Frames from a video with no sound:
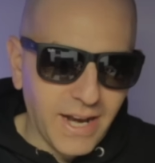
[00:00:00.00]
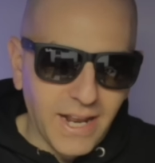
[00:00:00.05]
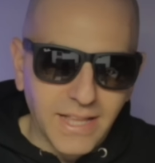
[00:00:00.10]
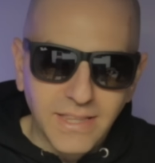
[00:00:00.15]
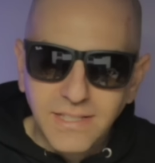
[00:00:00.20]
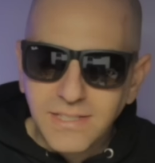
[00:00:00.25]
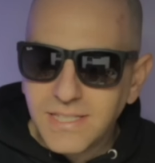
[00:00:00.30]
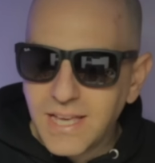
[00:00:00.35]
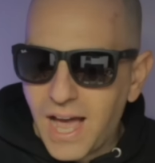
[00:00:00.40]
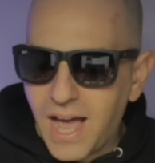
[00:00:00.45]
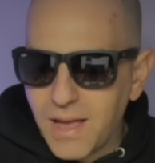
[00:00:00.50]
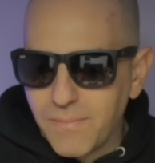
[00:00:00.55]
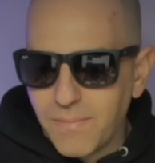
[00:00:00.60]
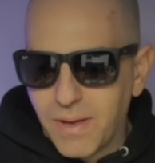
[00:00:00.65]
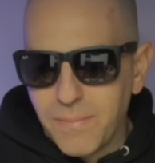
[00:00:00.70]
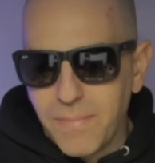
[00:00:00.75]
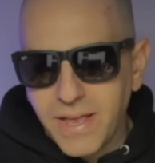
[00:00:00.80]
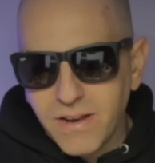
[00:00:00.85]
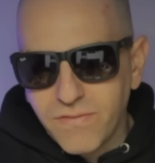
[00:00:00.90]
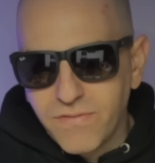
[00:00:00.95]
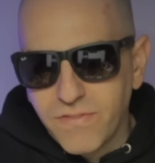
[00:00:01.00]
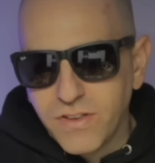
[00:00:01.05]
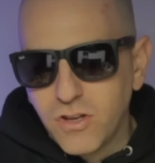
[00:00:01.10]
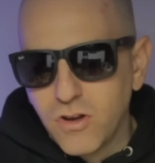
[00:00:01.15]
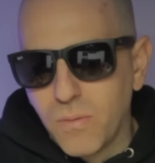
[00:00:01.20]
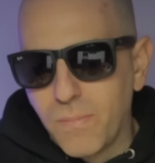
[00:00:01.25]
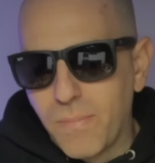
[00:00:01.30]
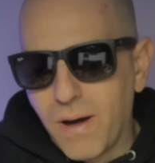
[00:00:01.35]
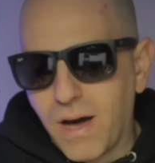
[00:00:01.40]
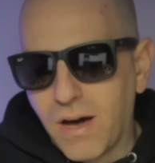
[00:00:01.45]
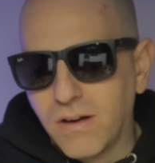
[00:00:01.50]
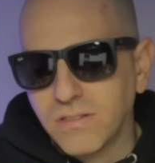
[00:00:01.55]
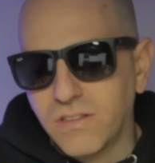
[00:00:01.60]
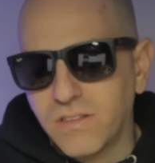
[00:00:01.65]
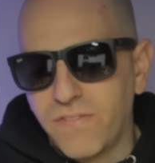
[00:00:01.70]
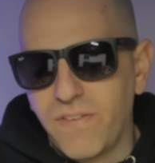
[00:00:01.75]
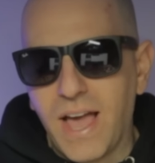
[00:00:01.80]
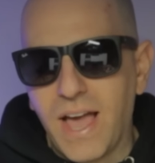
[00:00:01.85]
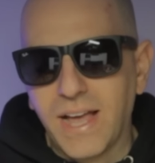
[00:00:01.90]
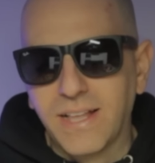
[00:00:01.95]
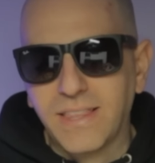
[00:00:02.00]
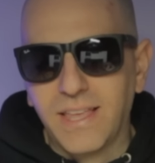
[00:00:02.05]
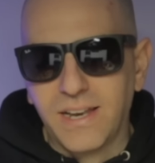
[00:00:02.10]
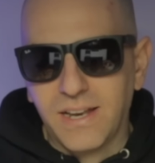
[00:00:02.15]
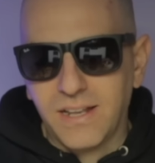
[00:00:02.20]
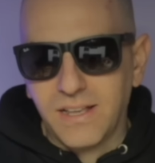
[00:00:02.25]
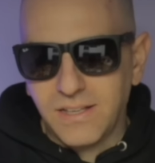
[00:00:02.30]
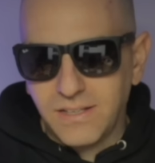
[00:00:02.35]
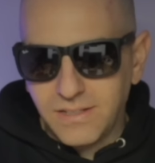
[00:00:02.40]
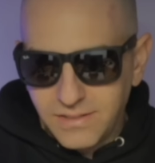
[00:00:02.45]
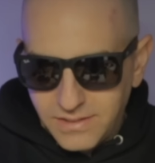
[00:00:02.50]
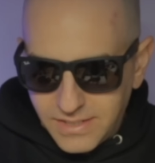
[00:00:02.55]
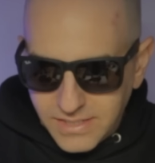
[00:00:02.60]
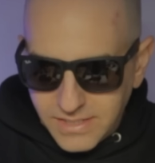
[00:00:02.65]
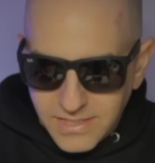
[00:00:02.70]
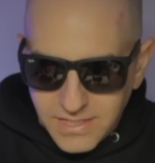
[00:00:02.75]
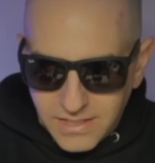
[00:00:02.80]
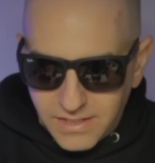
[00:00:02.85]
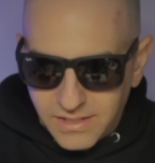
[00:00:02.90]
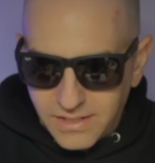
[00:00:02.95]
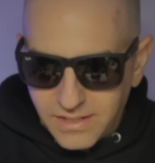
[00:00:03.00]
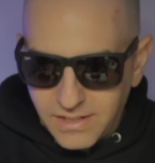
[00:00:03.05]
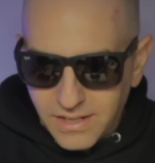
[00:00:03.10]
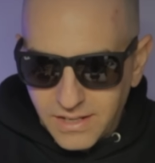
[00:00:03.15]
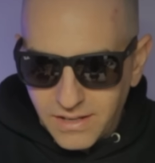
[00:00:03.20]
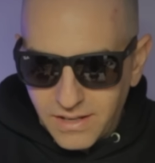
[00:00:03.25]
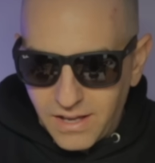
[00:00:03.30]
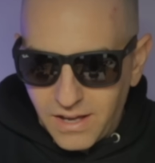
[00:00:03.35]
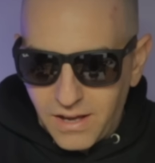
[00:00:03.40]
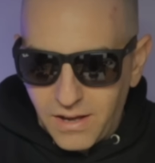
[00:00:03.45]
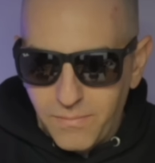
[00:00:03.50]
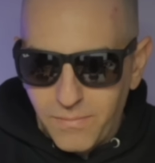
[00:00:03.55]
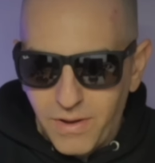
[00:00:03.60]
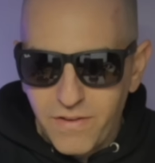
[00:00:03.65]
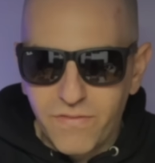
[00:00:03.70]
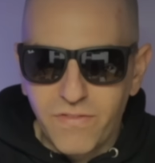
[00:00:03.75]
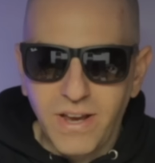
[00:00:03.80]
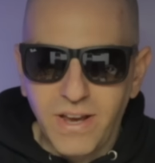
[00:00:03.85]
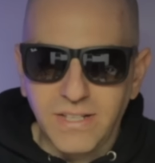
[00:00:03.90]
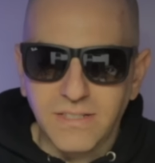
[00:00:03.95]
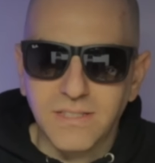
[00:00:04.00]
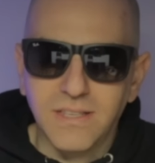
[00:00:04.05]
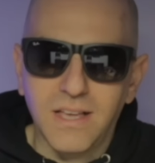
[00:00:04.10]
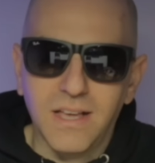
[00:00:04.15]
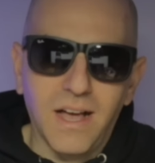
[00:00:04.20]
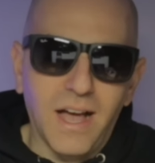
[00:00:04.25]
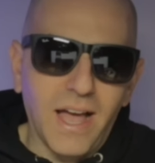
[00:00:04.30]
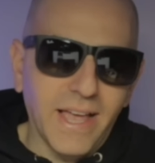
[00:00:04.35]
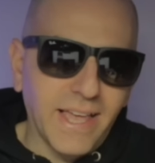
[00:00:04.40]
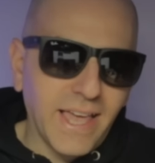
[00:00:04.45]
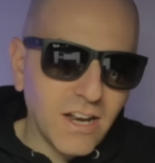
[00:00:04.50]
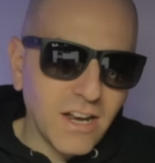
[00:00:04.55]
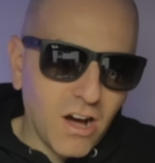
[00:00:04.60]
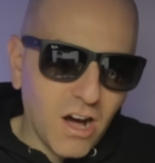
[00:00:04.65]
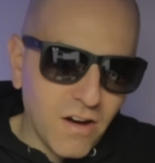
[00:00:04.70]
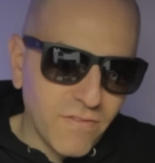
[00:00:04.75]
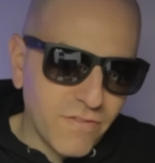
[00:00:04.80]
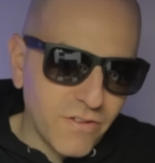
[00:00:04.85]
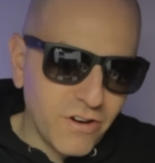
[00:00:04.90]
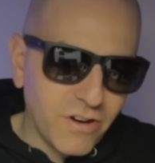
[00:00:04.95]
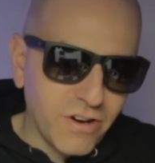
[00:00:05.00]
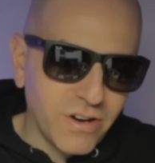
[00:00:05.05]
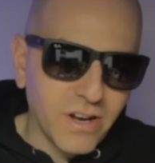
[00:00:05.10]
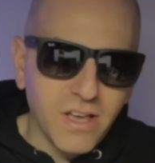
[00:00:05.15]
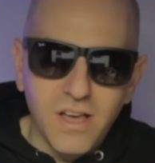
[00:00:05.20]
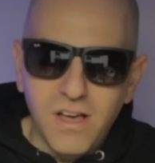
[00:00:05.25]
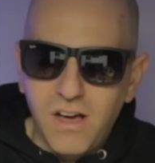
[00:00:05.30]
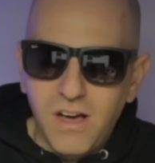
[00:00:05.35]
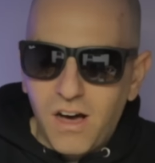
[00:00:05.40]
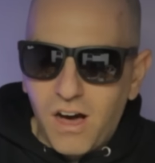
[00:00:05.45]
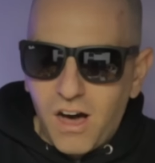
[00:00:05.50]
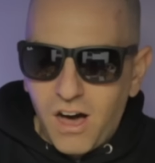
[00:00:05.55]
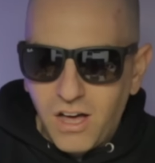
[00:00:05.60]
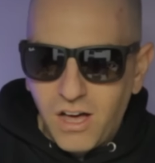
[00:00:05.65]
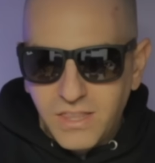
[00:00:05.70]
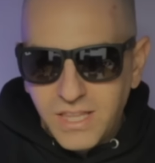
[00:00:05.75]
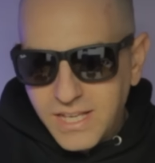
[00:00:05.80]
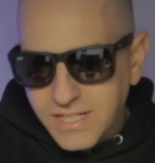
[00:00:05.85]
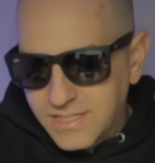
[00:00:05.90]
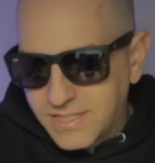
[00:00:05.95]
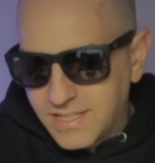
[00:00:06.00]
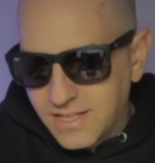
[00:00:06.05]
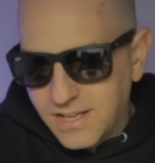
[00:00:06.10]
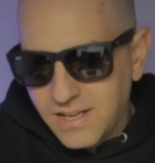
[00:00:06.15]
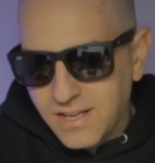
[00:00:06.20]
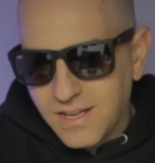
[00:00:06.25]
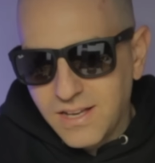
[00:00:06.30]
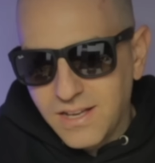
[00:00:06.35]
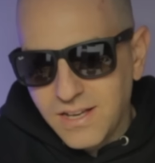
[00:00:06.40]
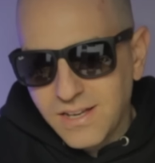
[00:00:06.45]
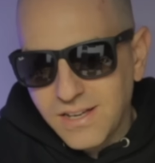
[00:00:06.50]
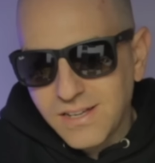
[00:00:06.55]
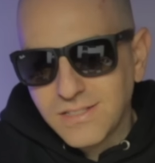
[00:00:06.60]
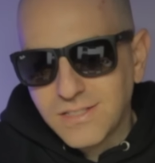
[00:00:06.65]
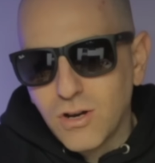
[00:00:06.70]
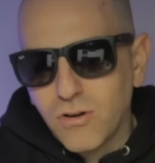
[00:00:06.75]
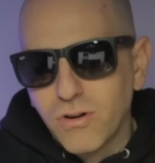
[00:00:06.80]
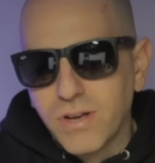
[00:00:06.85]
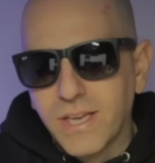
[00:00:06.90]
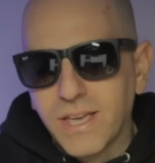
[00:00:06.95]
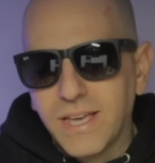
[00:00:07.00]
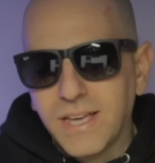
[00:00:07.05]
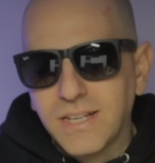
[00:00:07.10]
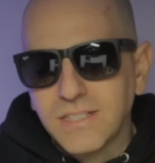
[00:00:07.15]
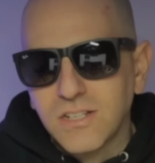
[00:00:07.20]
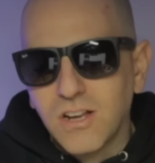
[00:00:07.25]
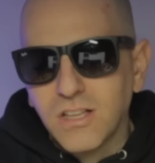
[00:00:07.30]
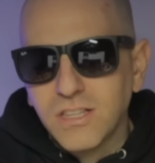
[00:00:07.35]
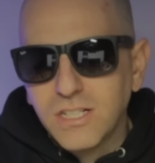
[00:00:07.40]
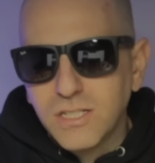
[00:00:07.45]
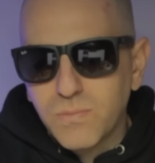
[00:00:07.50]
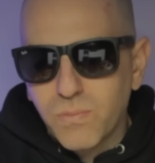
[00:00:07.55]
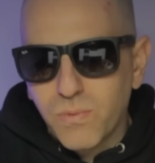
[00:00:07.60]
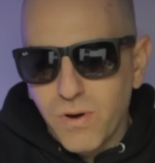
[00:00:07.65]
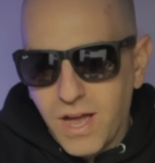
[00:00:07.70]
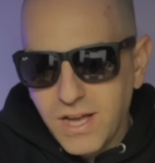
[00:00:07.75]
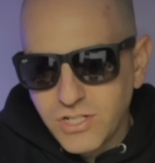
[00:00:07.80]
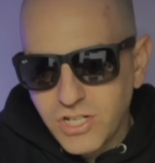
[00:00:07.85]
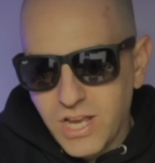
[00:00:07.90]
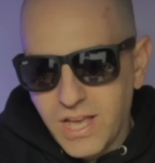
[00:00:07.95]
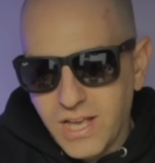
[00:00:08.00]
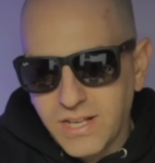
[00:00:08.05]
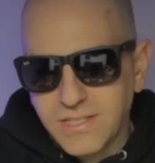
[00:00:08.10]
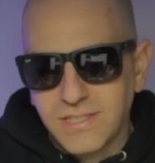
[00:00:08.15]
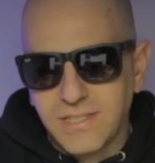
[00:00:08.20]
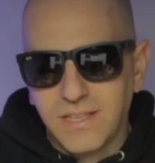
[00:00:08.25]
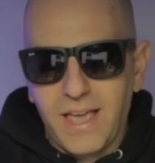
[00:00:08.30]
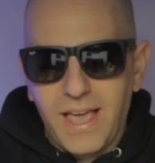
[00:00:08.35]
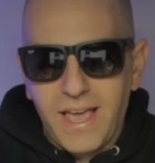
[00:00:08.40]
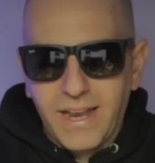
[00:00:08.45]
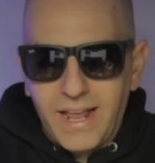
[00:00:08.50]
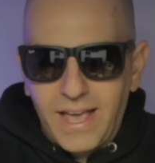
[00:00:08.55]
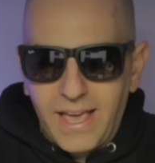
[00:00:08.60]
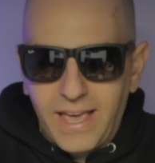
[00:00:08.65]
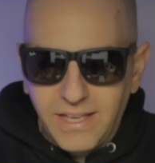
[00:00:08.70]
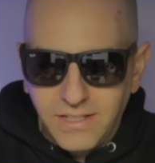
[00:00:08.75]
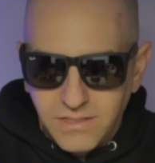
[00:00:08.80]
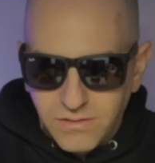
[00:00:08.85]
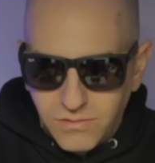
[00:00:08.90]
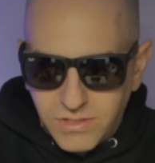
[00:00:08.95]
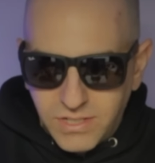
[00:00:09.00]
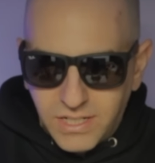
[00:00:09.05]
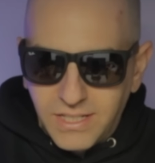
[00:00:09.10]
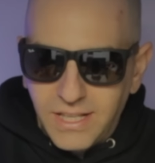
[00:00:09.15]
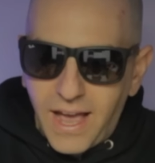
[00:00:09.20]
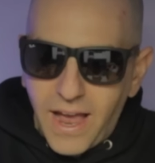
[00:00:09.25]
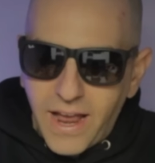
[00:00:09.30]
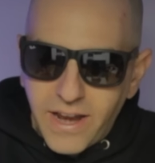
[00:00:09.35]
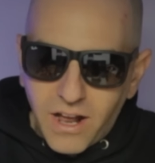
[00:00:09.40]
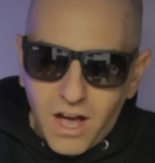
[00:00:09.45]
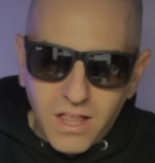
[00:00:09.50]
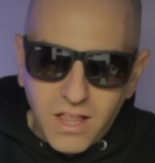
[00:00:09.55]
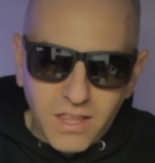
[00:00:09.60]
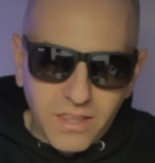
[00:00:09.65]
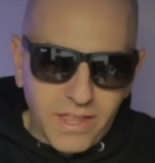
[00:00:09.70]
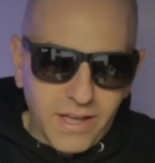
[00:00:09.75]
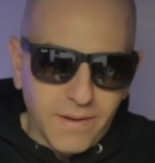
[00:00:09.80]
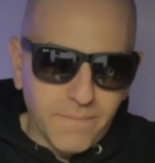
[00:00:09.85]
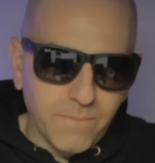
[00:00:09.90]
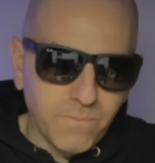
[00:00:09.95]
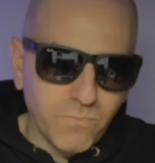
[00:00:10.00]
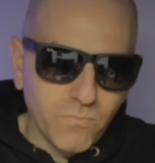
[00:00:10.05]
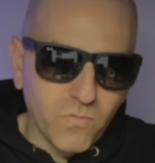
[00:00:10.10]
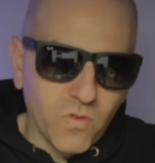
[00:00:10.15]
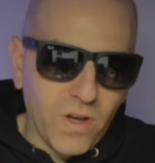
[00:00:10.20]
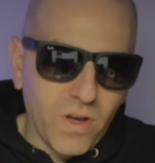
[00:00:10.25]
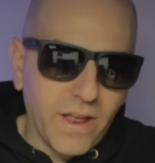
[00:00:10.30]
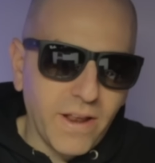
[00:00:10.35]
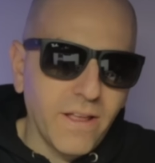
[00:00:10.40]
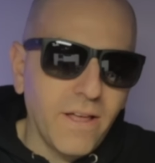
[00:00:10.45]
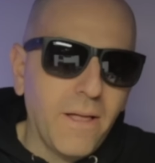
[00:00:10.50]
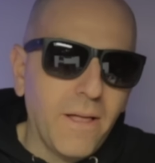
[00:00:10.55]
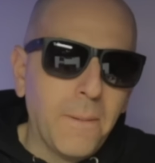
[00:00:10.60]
And at the time I made a video about the fact that, listen, my friends, I get offered all these tokens and all these projects and I decline all of them, right?